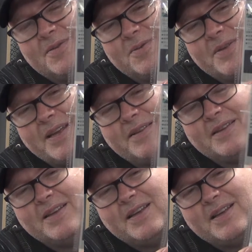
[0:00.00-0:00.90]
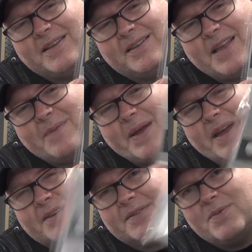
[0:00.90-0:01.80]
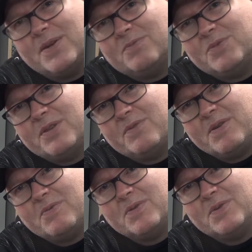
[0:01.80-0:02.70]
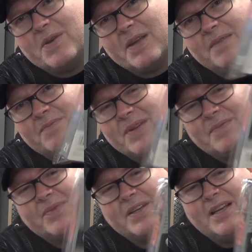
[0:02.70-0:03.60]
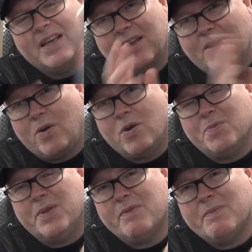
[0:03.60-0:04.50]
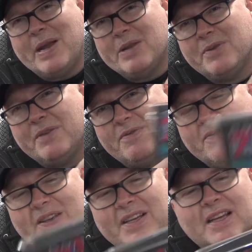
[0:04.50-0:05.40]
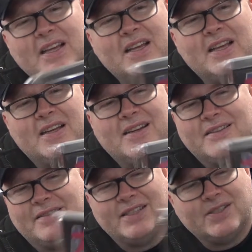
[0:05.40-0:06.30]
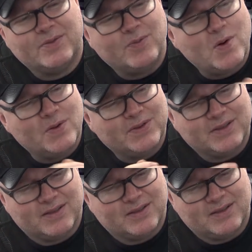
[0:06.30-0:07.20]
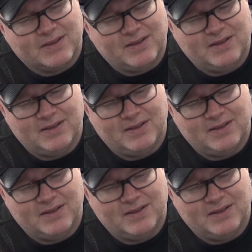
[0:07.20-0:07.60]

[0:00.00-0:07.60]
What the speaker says: or their backs, or whichever way you want to look at it. But all complete with manual and everything. This was,